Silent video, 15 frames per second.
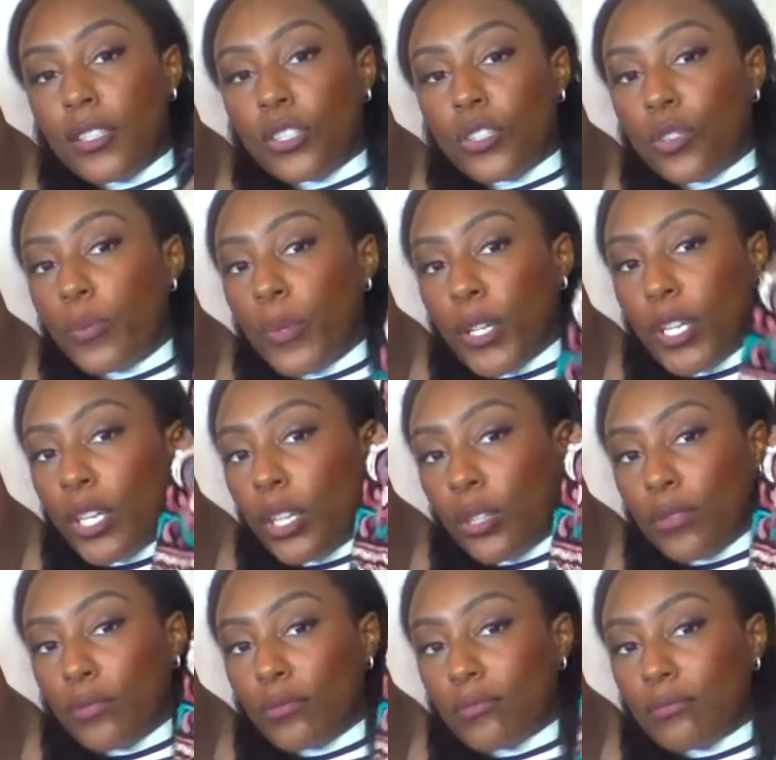super
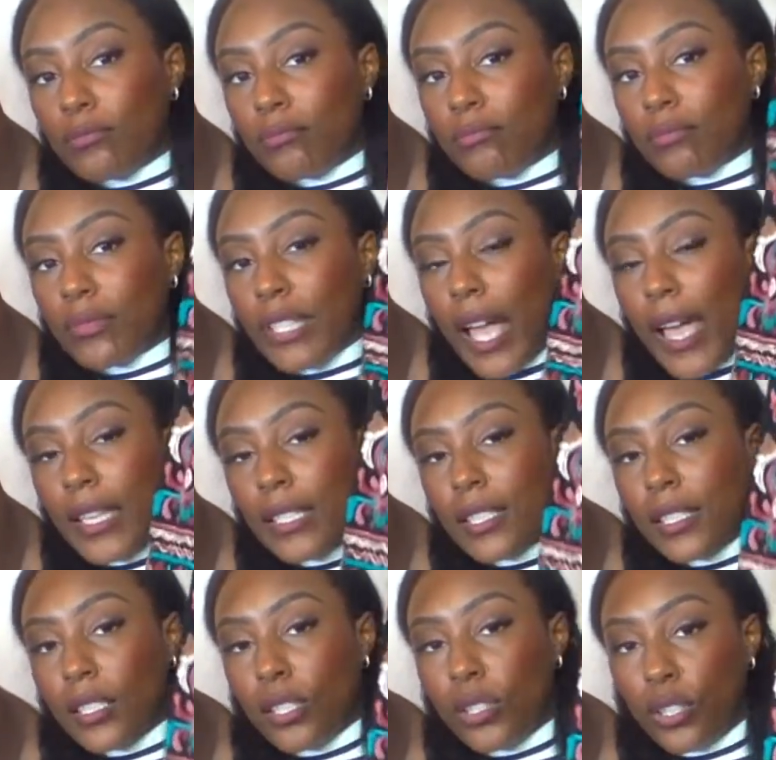cute. Nice
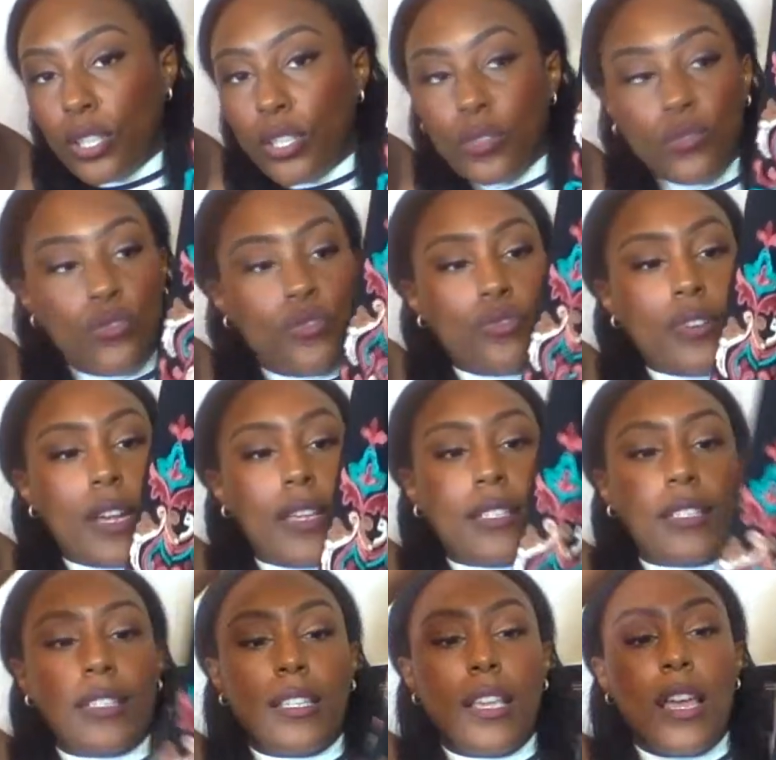little cute
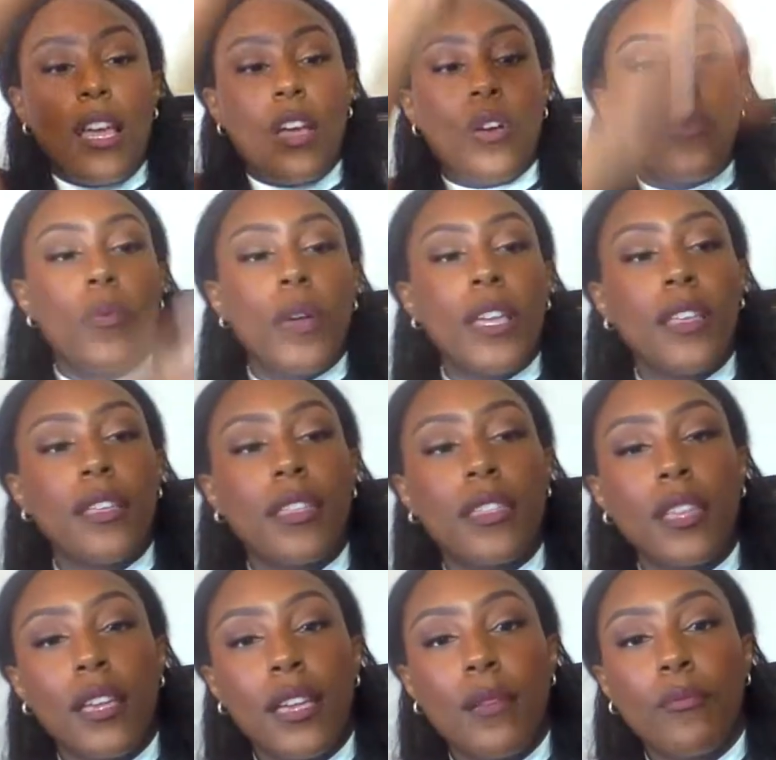dress
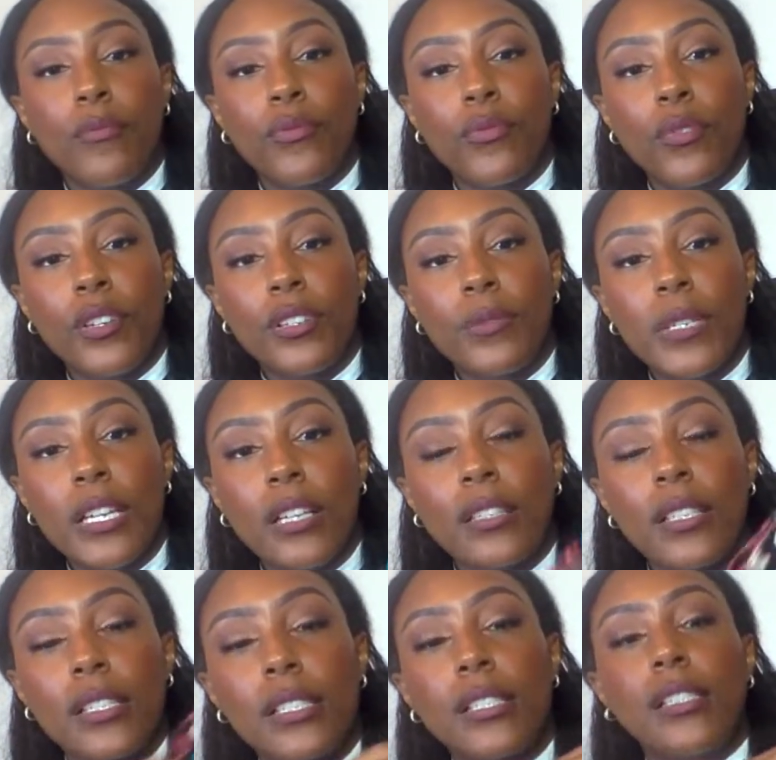with embroidery on
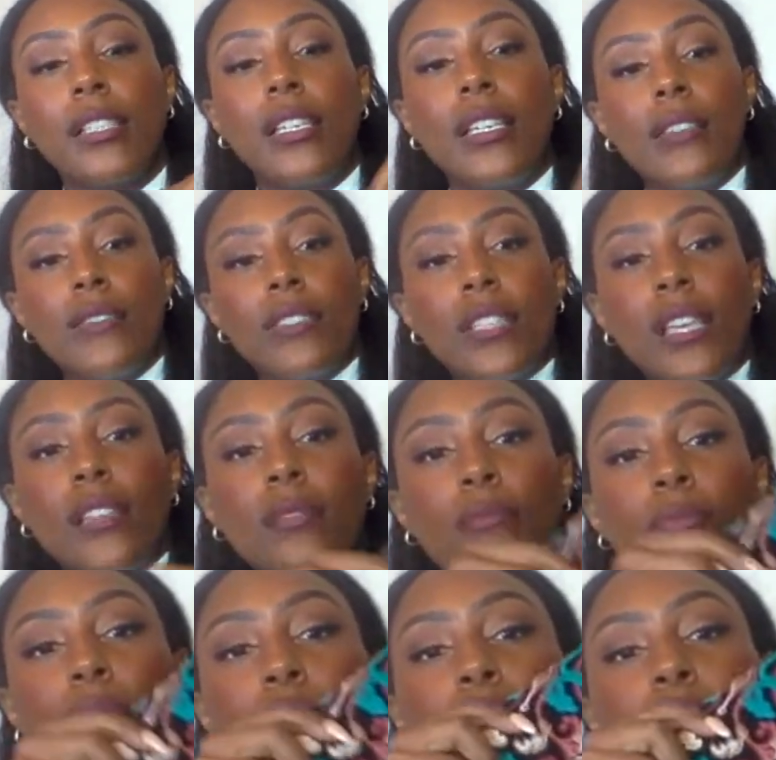the sleeves and
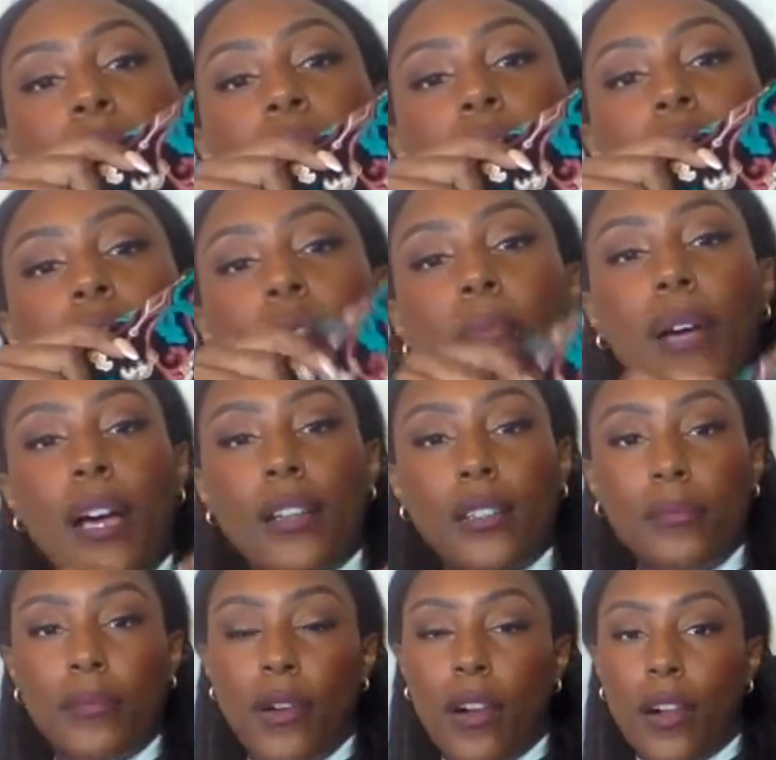embroidery on the
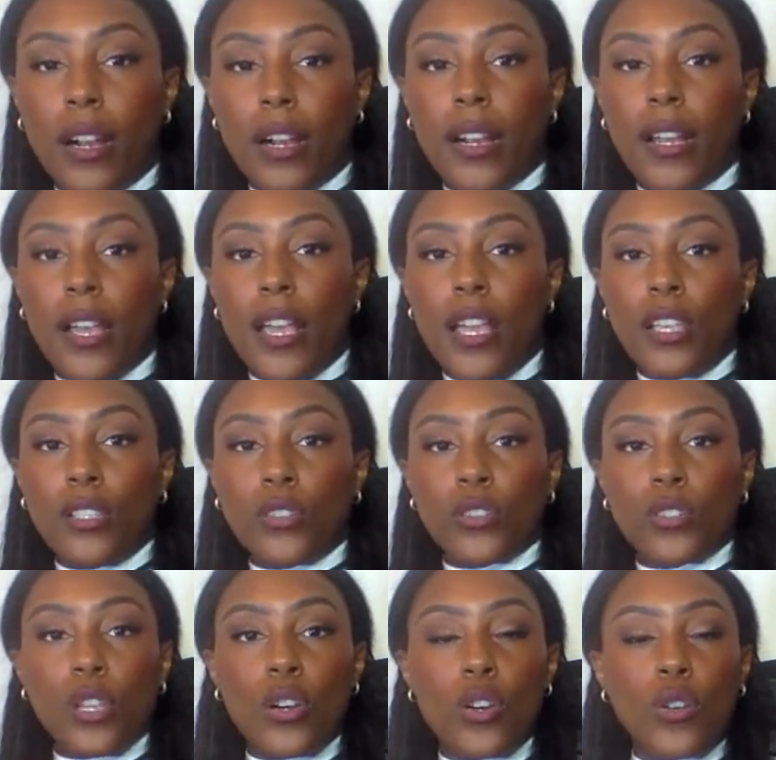bottom part.
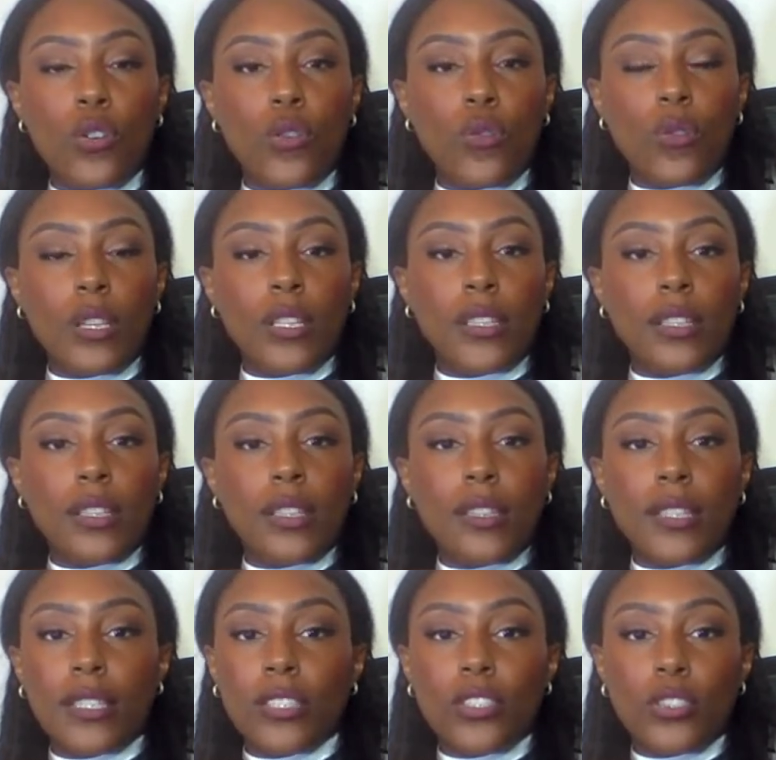So
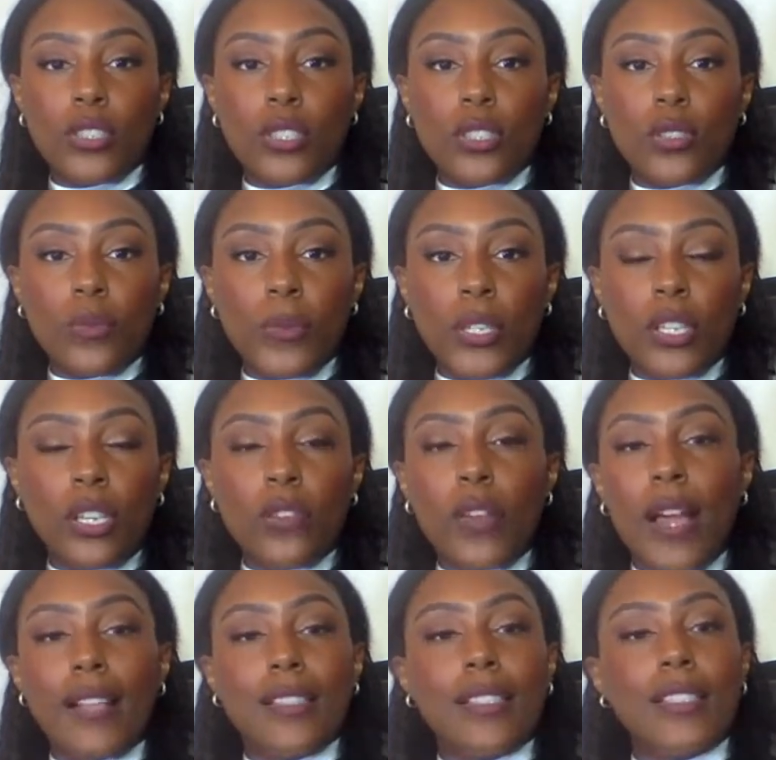this is just super cute.
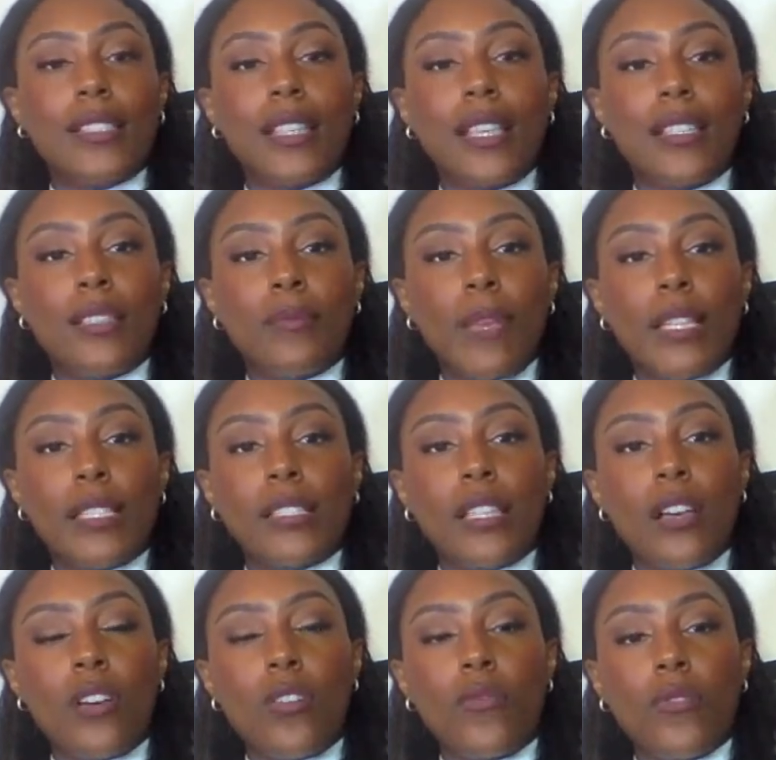I just said to
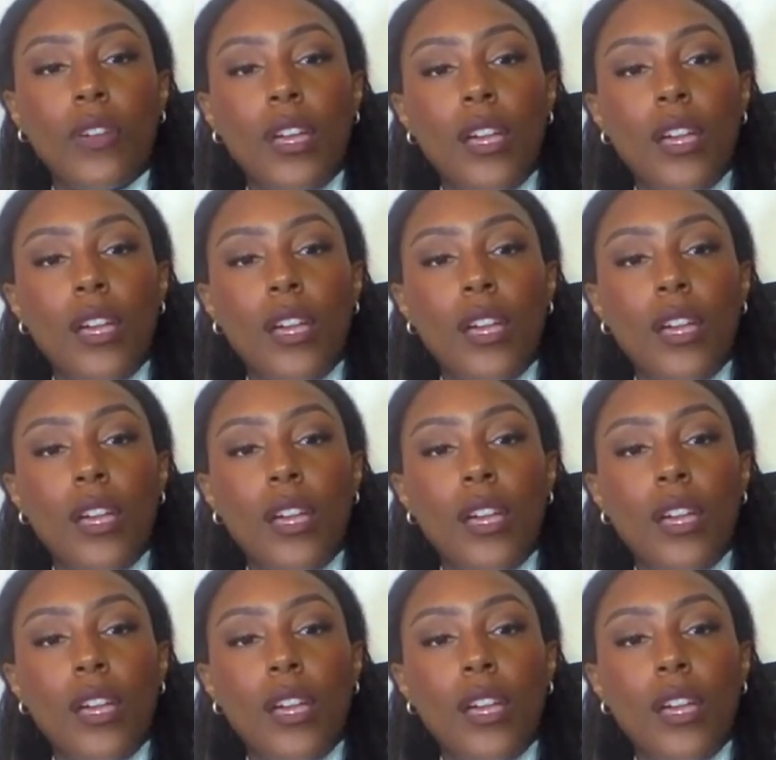myself,